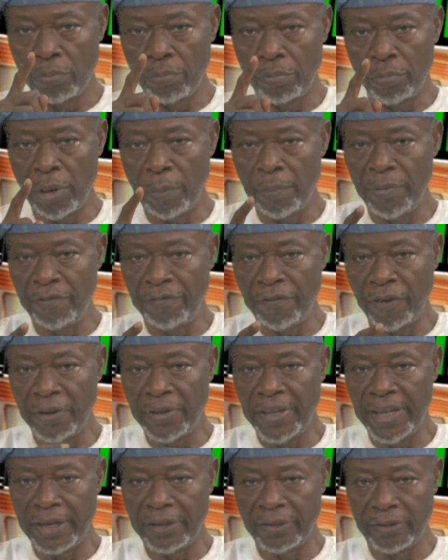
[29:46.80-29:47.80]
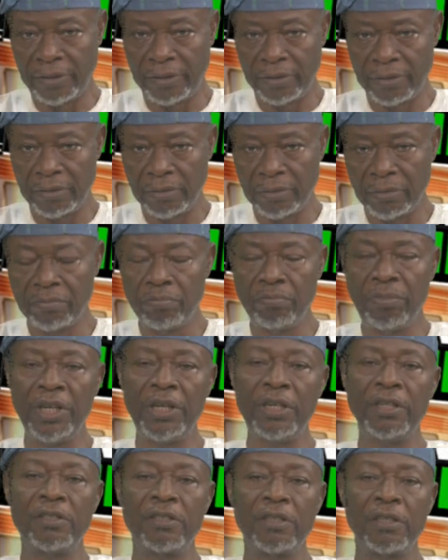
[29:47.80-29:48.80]
But before then,
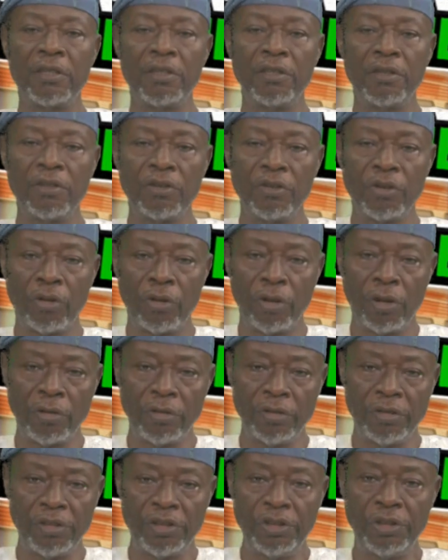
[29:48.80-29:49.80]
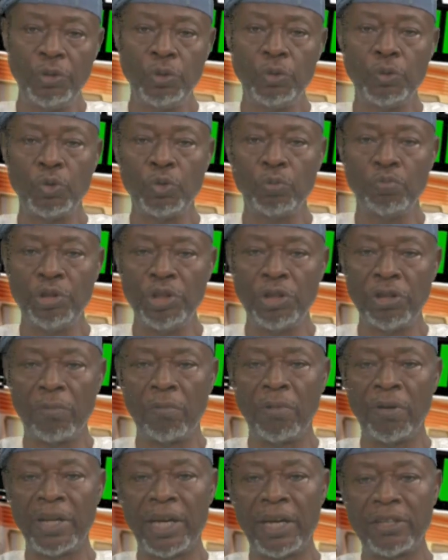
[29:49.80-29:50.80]
please continue to be your
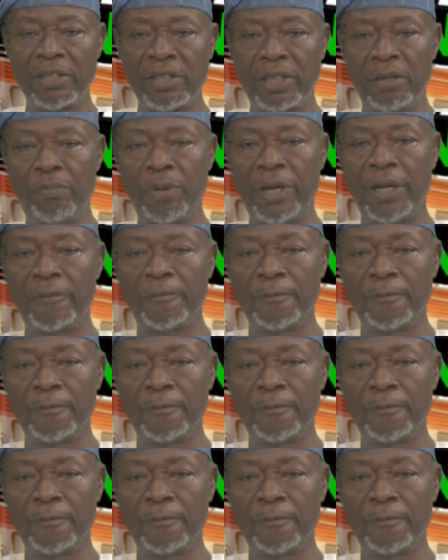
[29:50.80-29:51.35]
brother's keeper.